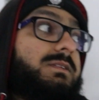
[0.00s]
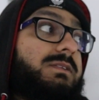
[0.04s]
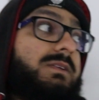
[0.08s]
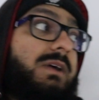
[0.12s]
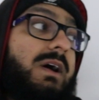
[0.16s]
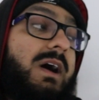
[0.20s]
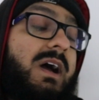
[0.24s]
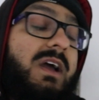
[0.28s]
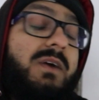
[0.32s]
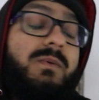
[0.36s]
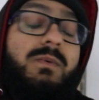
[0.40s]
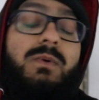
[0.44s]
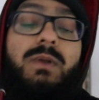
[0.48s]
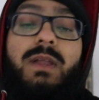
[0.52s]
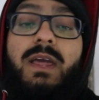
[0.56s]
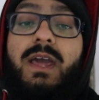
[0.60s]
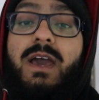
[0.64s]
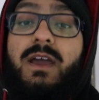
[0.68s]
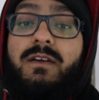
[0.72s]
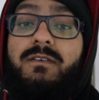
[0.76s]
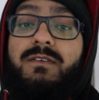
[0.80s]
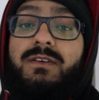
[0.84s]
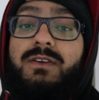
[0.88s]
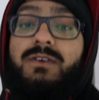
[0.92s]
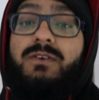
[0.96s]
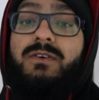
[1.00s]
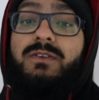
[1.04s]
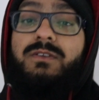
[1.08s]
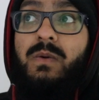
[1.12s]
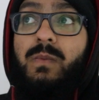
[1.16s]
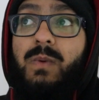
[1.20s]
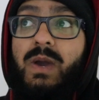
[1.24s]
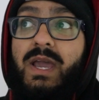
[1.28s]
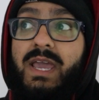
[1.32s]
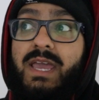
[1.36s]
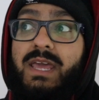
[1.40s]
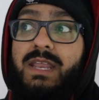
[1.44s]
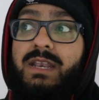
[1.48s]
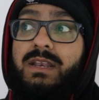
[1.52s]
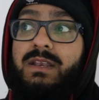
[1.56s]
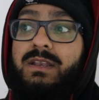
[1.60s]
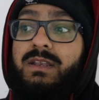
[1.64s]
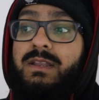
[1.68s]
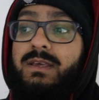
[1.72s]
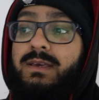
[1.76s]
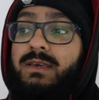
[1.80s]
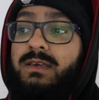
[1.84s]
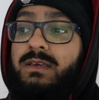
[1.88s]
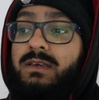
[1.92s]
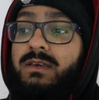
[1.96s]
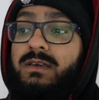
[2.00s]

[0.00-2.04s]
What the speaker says: So I will carry on when